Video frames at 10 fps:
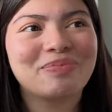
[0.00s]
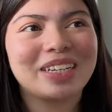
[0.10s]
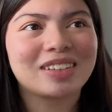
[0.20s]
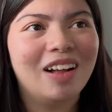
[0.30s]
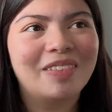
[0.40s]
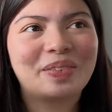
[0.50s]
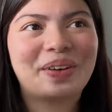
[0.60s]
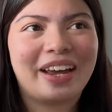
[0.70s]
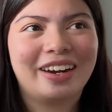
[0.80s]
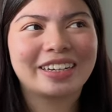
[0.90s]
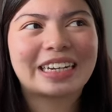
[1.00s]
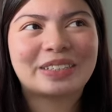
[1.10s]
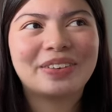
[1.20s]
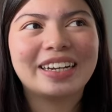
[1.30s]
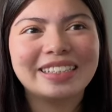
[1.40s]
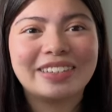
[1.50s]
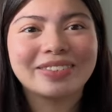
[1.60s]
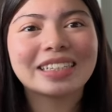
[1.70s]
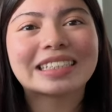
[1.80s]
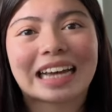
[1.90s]
my scalp and my hair kind of had a
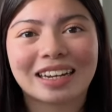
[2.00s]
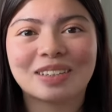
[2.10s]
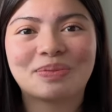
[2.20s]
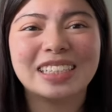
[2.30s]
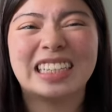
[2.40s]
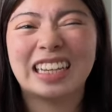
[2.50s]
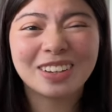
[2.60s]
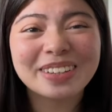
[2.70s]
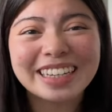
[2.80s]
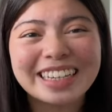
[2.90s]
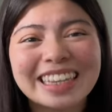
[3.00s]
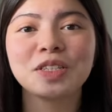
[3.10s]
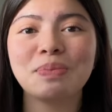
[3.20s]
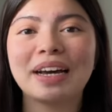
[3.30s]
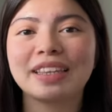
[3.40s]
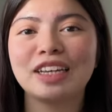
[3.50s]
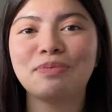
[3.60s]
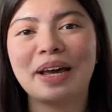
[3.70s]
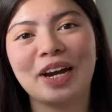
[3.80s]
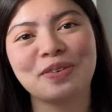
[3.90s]
difficult time dealing with it. So back
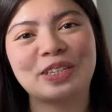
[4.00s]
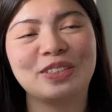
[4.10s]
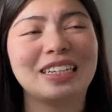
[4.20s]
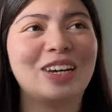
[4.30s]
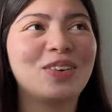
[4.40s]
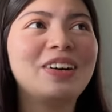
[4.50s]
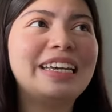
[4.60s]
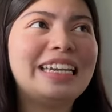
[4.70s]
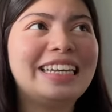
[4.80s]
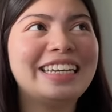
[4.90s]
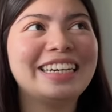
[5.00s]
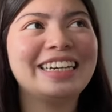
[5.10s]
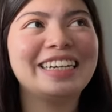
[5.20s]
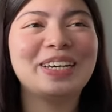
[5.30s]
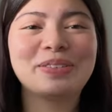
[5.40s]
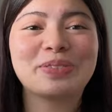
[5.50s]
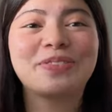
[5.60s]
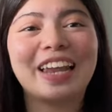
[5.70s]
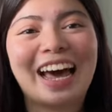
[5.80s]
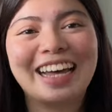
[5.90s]
then, my hair was really oily, it was
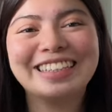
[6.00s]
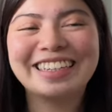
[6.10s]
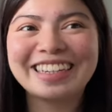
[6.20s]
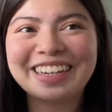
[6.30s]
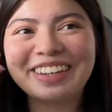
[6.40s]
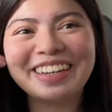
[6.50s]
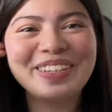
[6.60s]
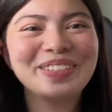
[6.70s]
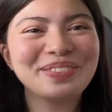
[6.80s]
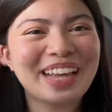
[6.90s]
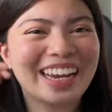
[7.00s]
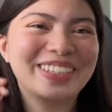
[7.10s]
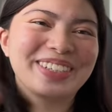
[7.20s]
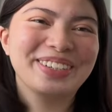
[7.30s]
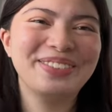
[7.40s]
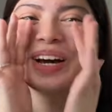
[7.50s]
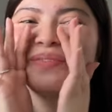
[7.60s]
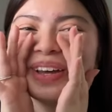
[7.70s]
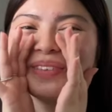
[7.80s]
flat, and I kind of had some dandruff, a bit